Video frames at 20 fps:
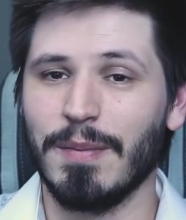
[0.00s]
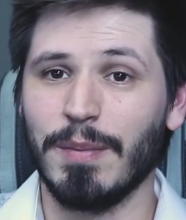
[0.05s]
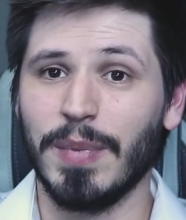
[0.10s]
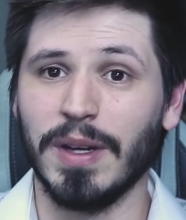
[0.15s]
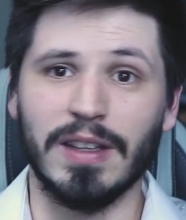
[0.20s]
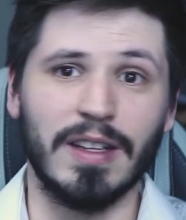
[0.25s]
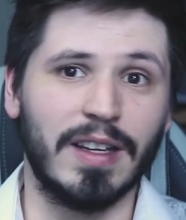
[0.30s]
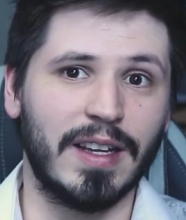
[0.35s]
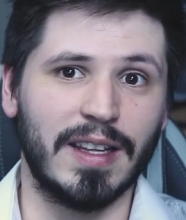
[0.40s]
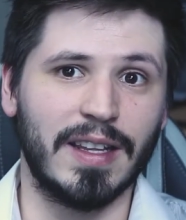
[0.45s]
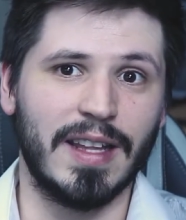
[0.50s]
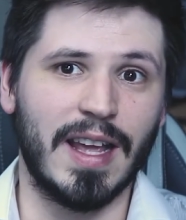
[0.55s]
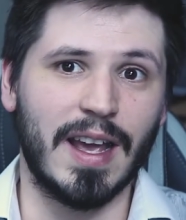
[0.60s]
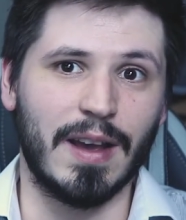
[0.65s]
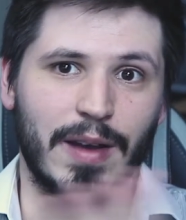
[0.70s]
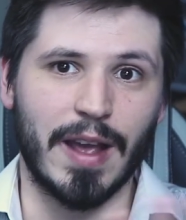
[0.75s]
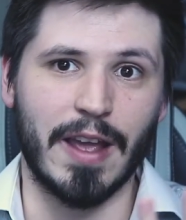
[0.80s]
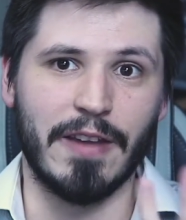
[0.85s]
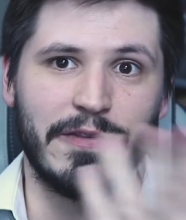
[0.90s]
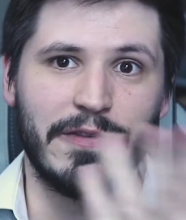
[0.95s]
But look at
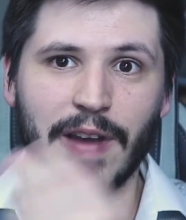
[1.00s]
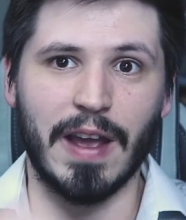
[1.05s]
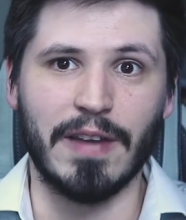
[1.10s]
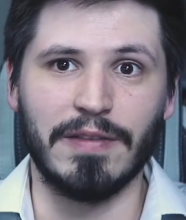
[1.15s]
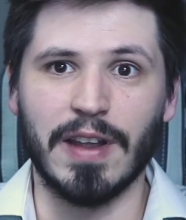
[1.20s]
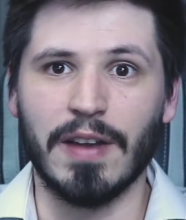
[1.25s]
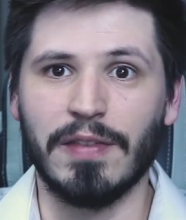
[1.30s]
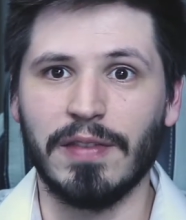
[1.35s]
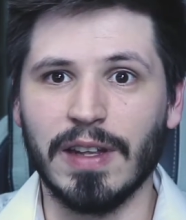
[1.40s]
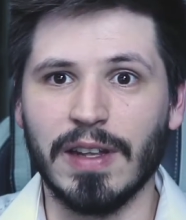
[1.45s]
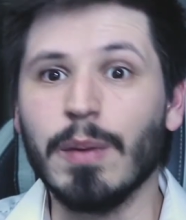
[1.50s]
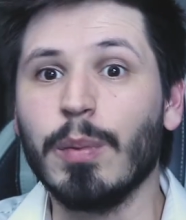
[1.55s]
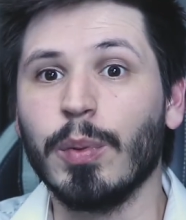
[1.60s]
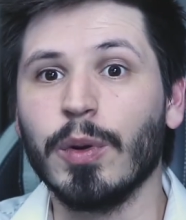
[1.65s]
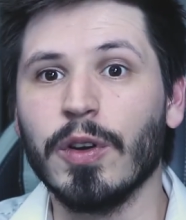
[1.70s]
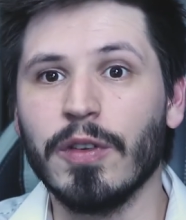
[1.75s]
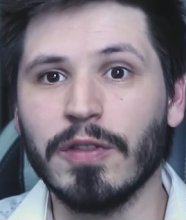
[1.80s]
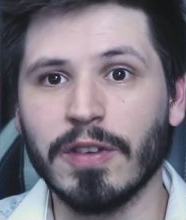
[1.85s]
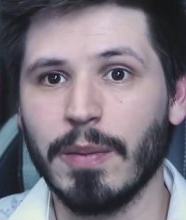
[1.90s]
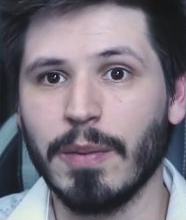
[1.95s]
now, I've definitely
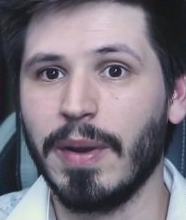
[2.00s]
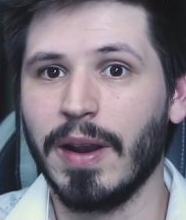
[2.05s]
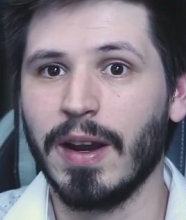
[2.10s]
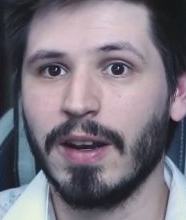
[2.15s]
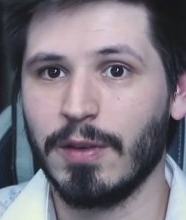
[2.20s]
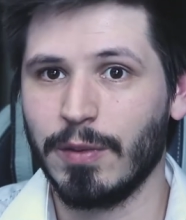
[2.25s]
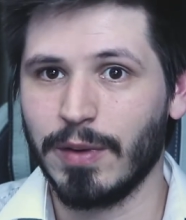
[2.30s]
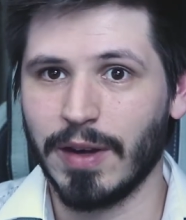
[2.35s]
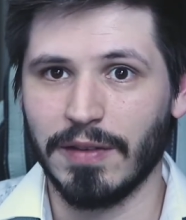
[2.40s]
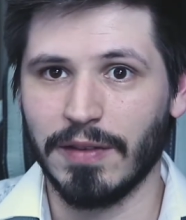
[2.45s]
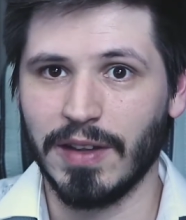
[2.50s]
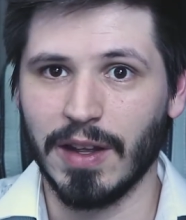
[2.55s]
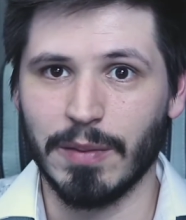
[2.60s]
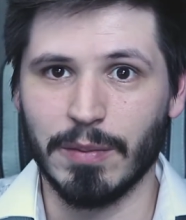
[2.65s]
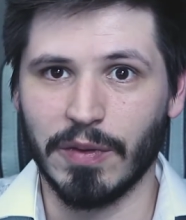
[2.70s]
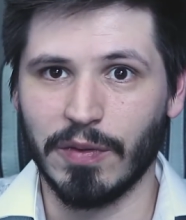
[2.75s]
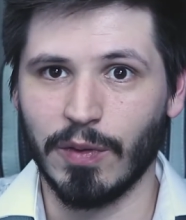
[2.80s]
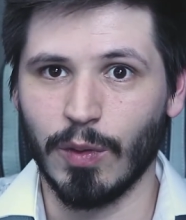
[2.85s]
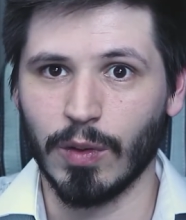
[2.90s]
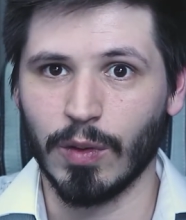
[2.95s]
improved compared to what I've done
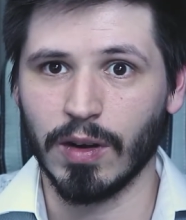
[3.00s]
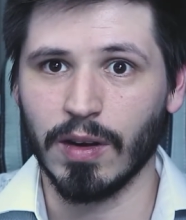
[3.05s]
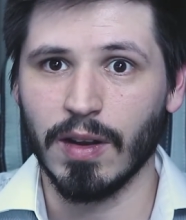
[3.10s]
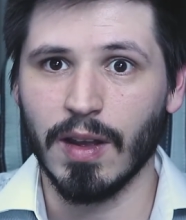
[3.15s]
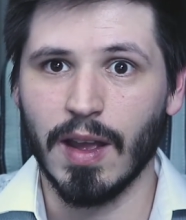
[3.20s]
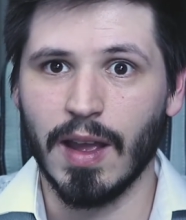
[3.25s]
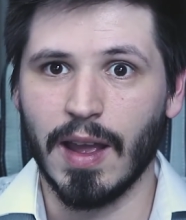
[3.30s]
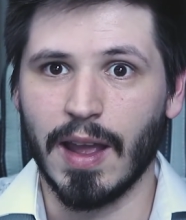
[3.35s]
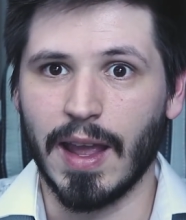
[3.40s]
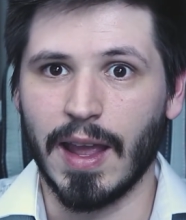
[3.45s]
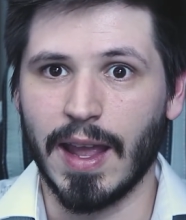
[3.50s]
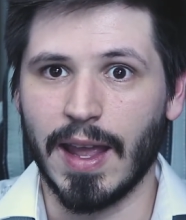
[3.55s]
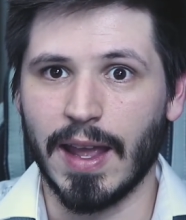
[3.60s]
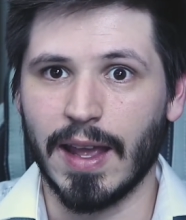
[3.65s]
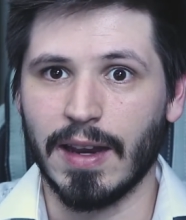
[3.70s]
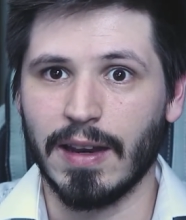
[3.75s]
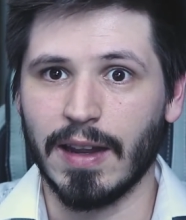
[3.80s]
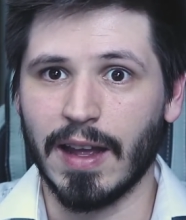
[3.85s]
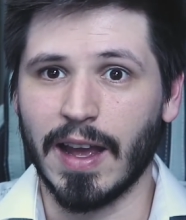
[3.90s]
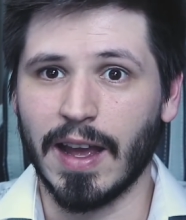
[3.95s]
before,
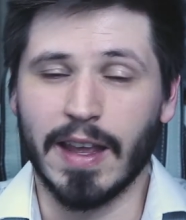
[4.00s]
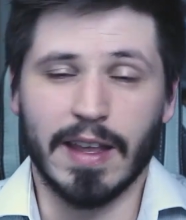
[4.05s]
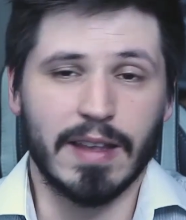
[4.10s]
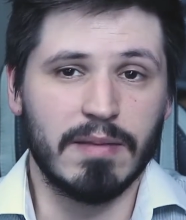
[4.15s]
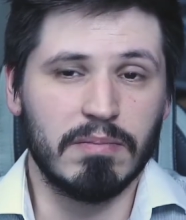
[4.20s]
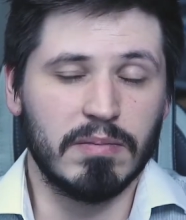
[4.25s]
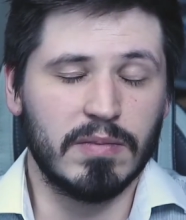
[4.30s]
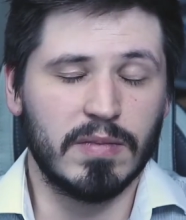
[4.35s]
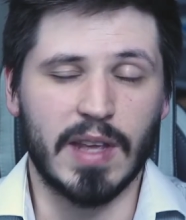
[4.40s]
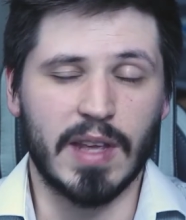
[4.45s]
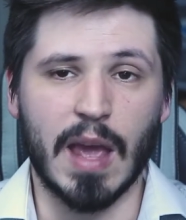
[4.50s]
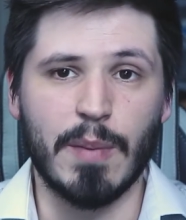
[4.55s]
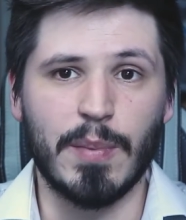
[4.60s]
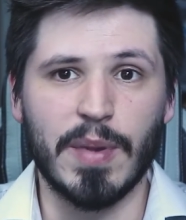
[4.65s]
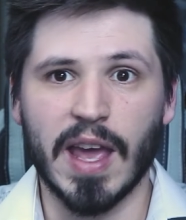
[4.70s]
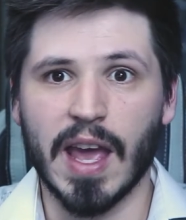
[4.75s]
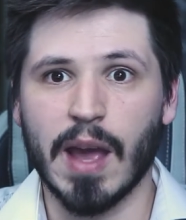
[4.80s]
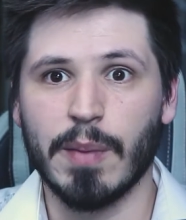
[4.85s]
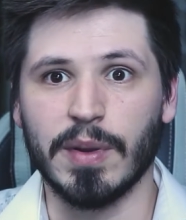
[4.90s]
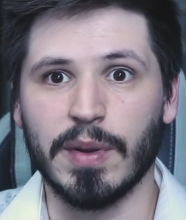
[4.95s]
and I can't
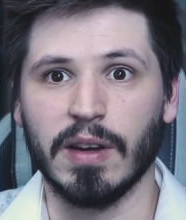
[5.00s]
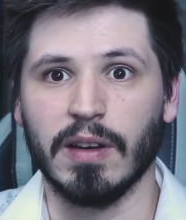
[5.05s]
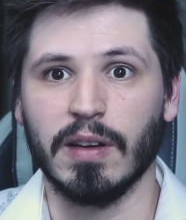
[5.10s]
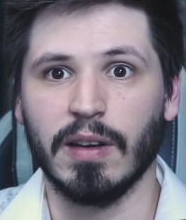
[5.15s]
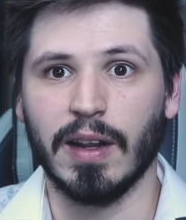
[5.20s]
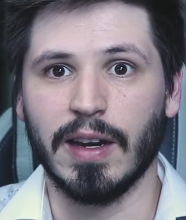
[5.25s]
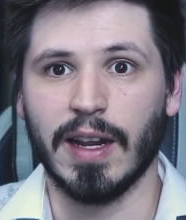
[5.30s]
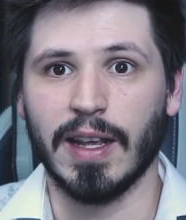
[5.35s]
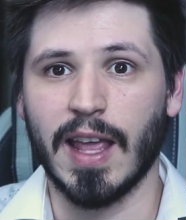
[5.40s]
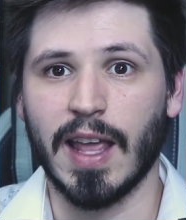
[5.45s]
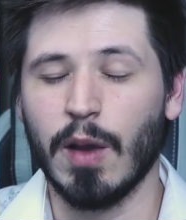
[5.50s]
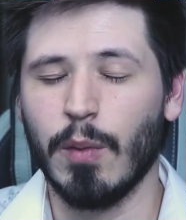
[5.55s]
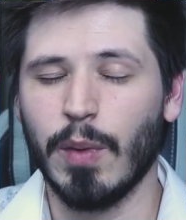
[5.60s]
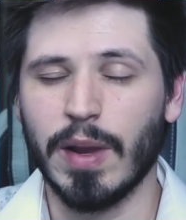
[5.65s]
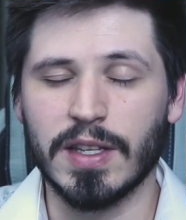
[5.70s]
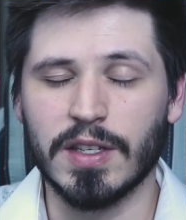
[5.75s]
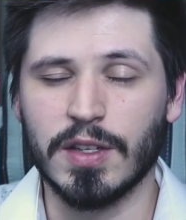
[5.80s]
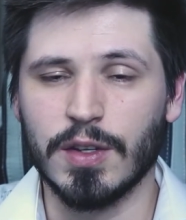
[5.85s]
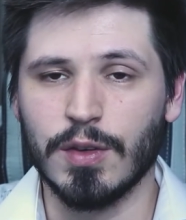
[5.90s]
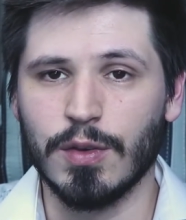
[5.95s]
be happier, and I can't
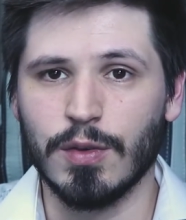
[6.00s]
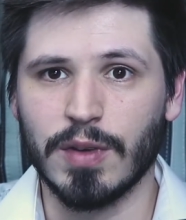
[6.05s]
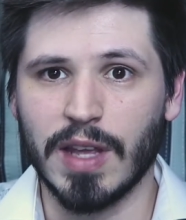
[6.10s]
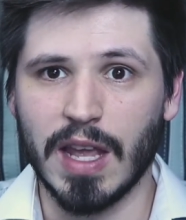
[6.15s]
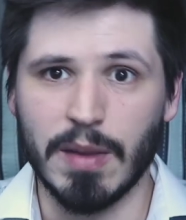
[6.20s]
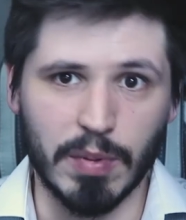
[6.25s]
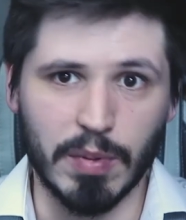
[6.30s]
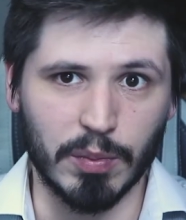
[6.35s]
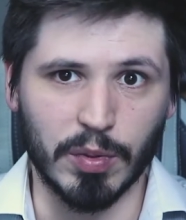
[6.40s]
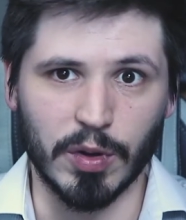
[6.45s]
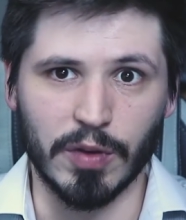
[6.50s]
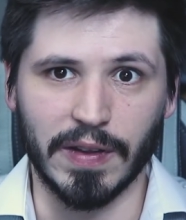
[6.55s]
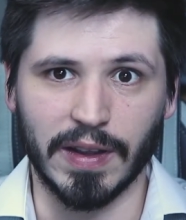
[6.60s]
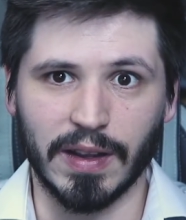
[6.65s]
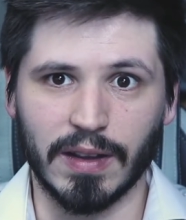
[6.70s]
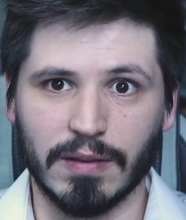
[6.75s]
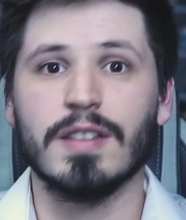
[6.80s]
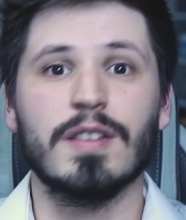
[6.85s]
wait to keep improving.